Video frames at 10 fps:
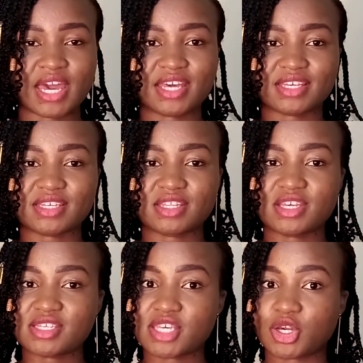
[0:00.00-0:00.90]
The
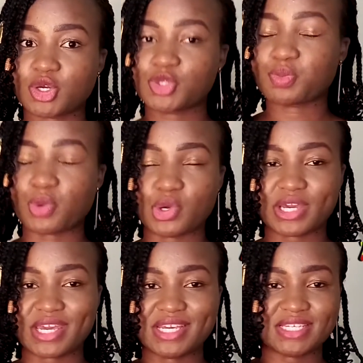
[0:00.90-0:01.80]
second spoke
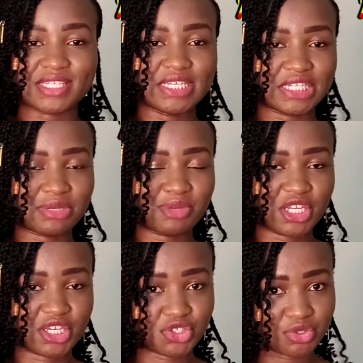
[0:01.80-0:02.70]
is
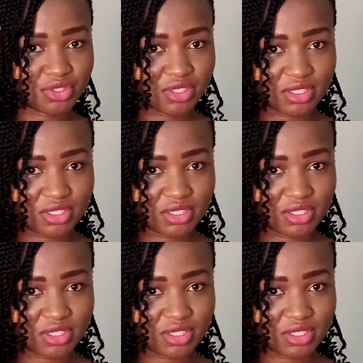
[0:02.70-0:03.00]
determination.